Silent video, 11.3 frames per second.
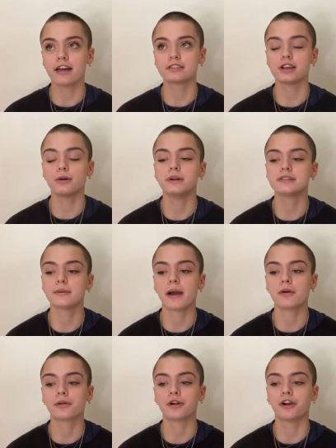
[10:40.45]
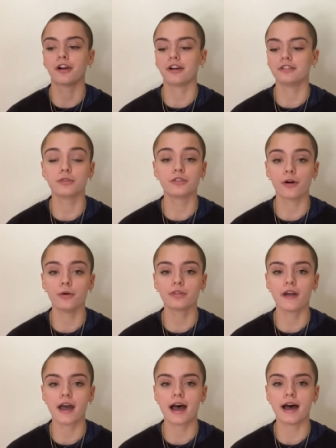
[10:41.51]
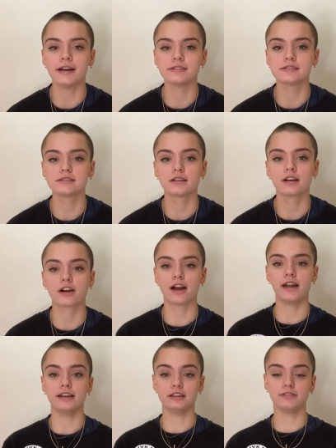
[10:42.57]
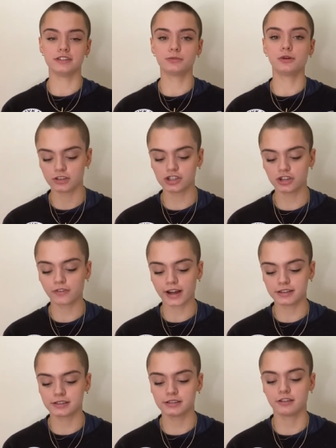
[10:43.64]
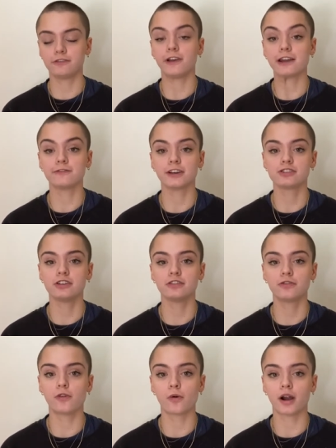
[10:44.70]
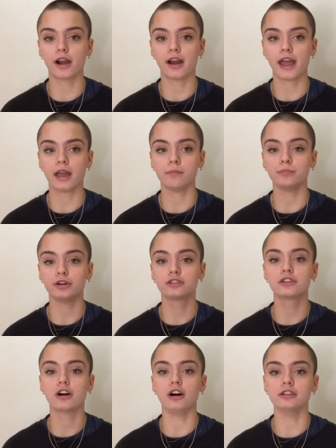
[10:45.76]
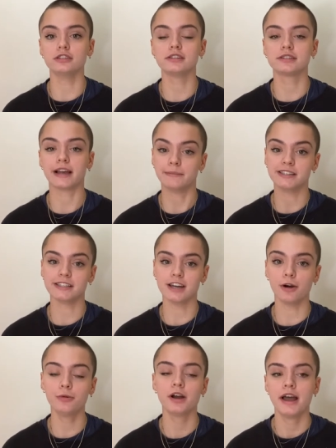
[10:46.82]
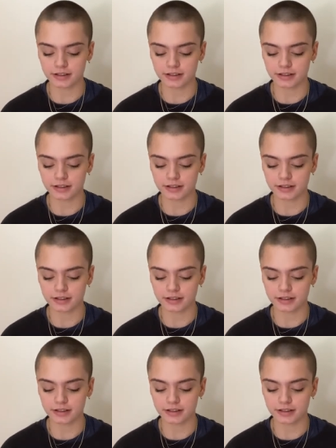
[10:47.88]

So it's about her growth as an individual. She writes fan fiction for a book called Simon Snow.